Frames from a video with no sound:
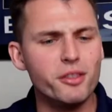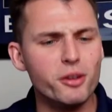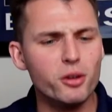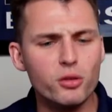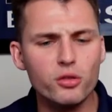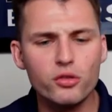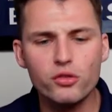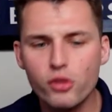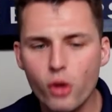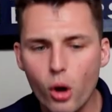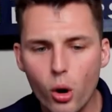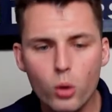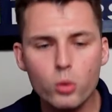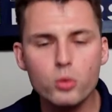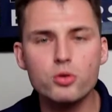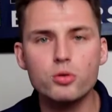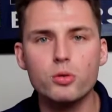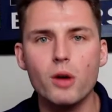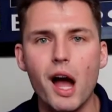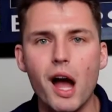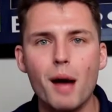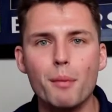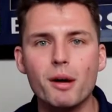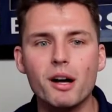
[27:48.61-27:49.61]
There's no
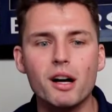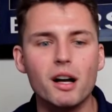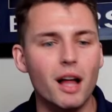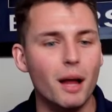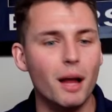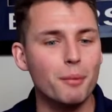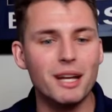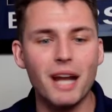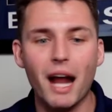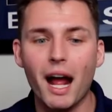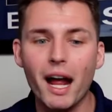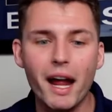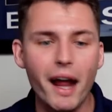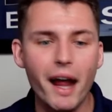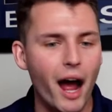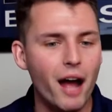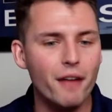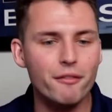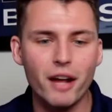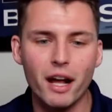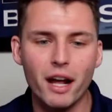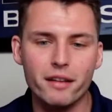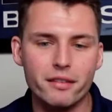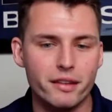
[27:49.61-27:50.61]
drama. I mean, I
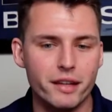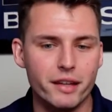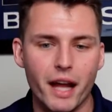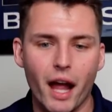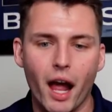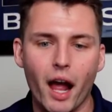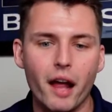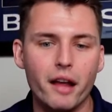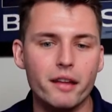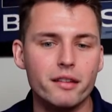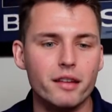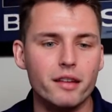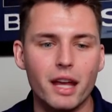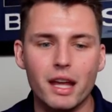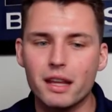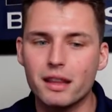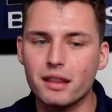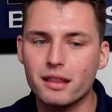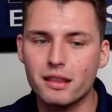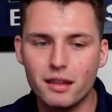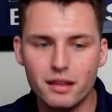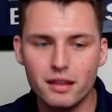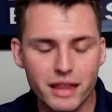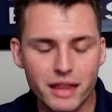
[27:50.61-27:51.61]
I've asked the guys
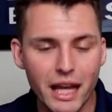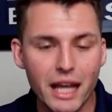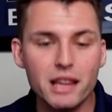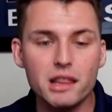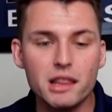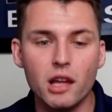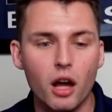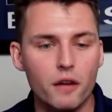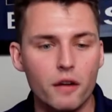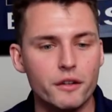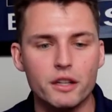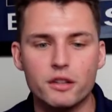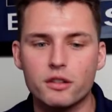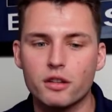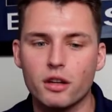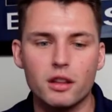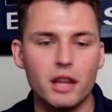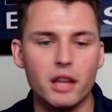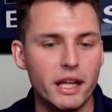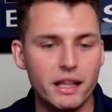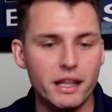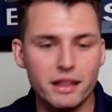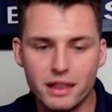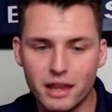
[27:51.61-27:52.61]
and they love each,
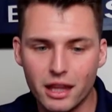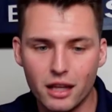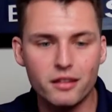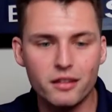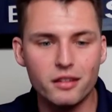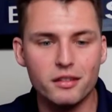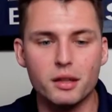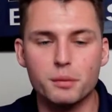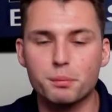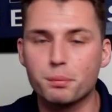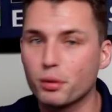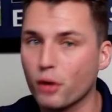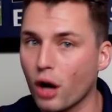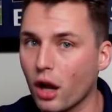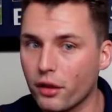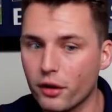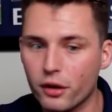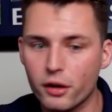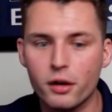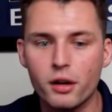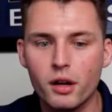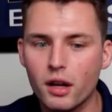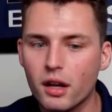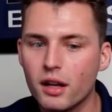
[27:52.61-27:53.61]
like this is a
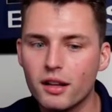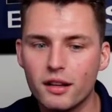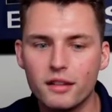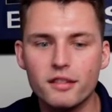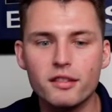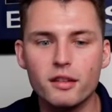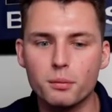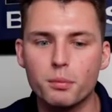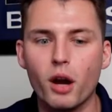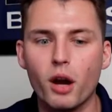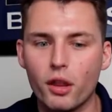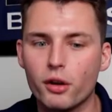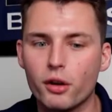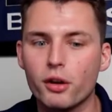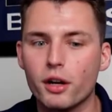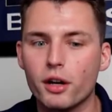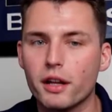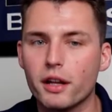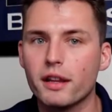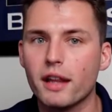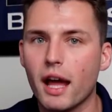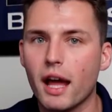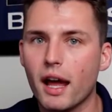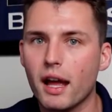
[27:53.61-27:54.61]
brother. This is a brotherhood
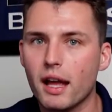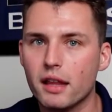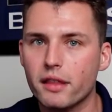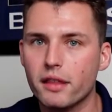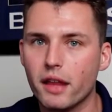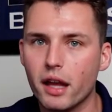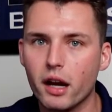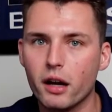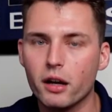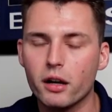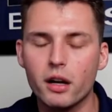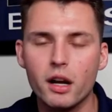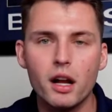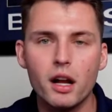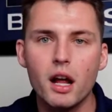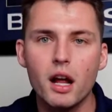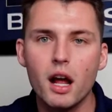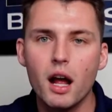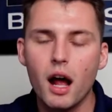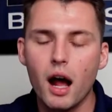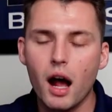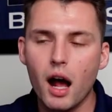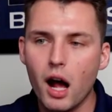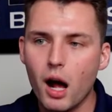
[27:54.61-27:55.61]
in that in there.
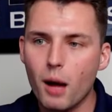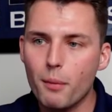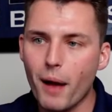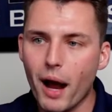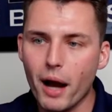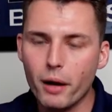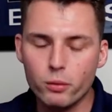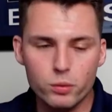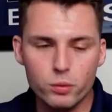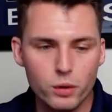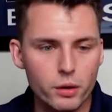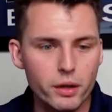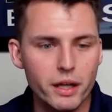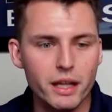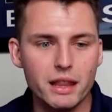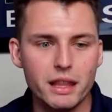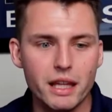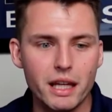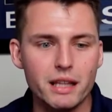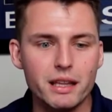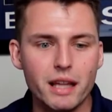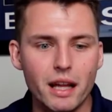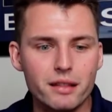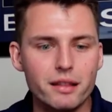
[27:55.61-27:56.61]
Um, I really
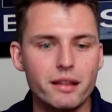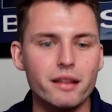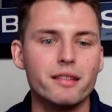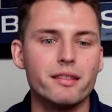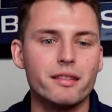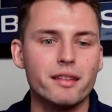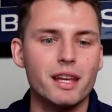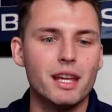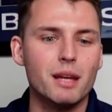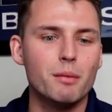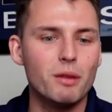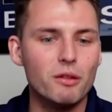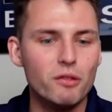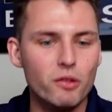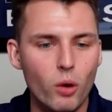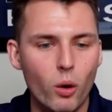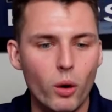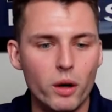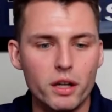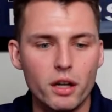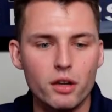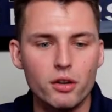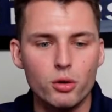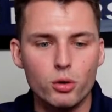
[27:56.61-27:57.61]
think that this team is
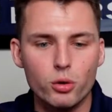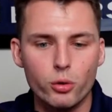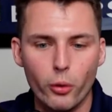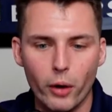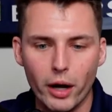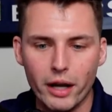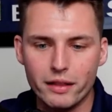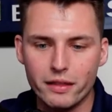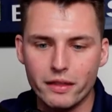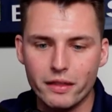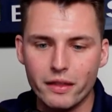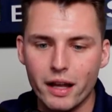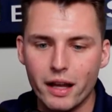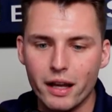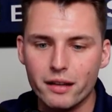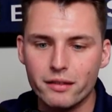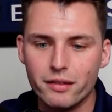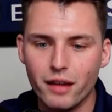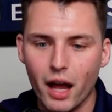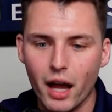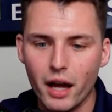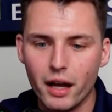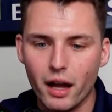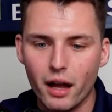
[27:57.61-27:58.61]
going to do great things.
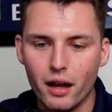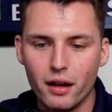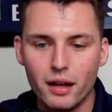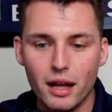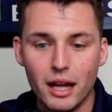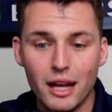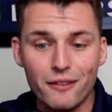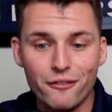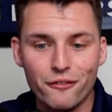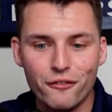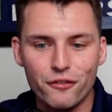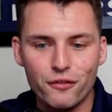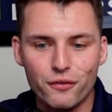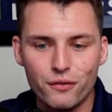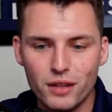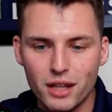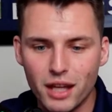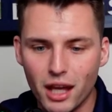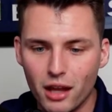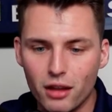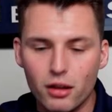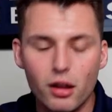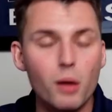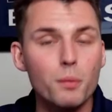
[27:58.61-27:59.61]
I, if
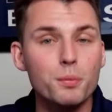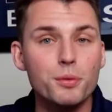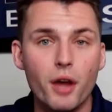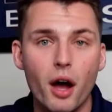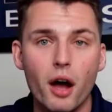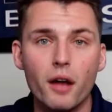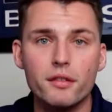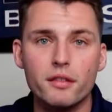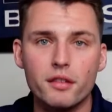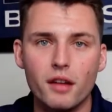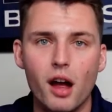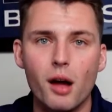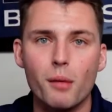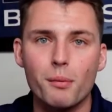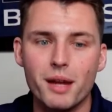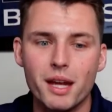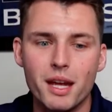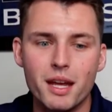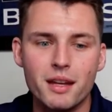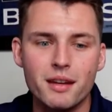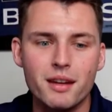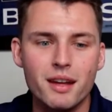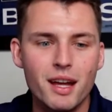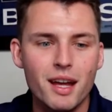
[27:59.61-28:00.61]
Caleb does come
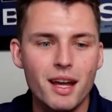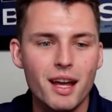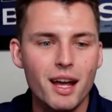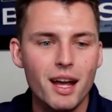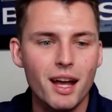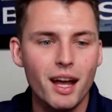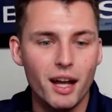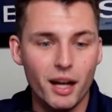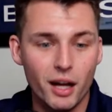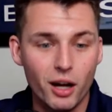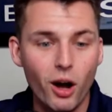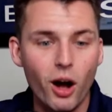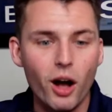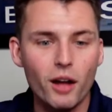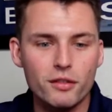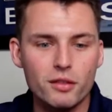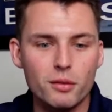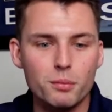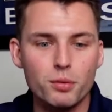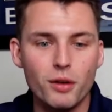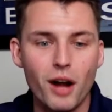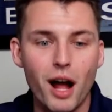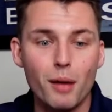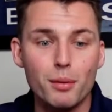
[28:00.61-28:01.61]
in and cause
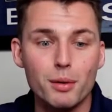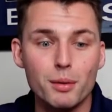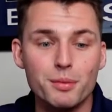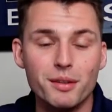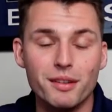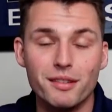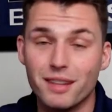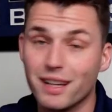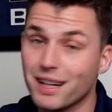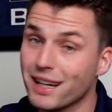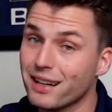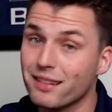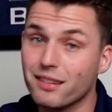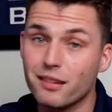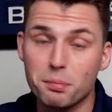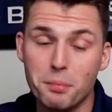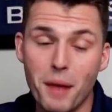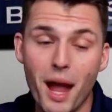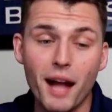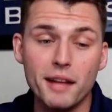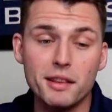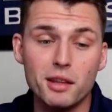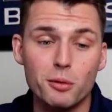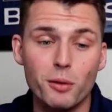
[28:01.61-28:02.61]
some problems, he's going to get
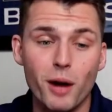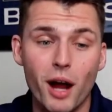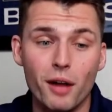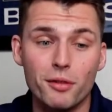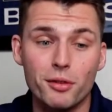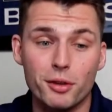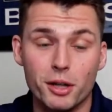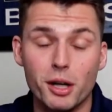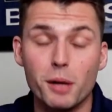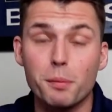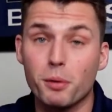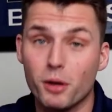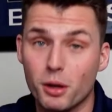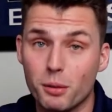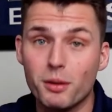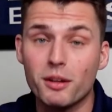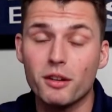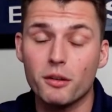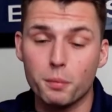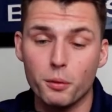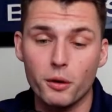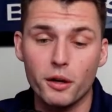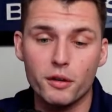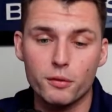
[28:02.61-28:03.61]
smacked around. They're going to put him in
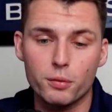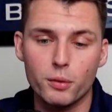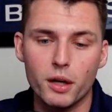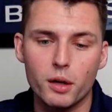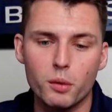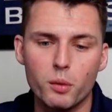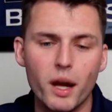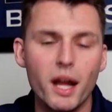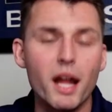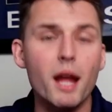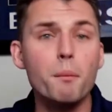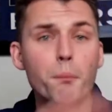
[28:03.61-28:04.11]
his place right away.